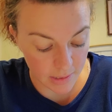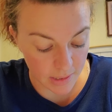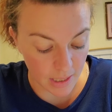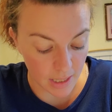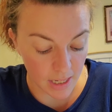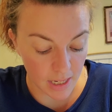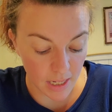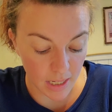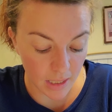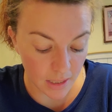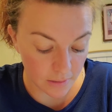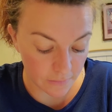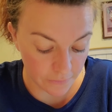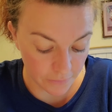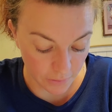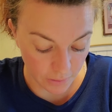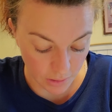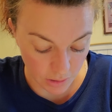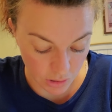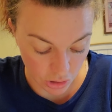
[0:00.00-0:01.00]
that he did
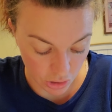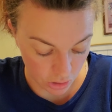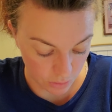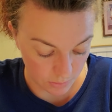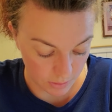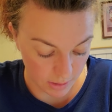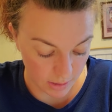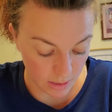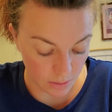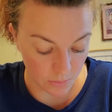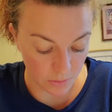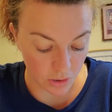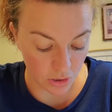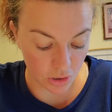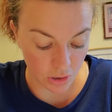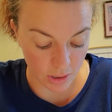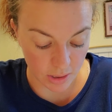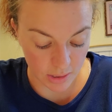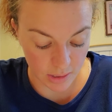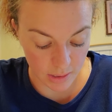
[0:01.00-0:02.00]
fill the judgment seat with
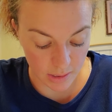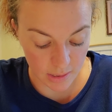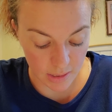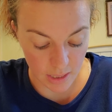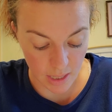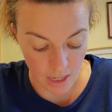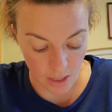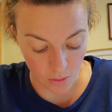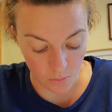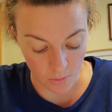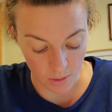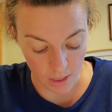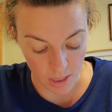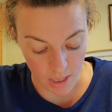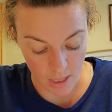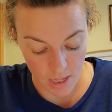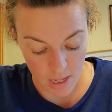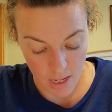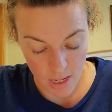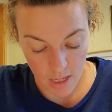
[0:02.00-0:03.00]
justice and equity.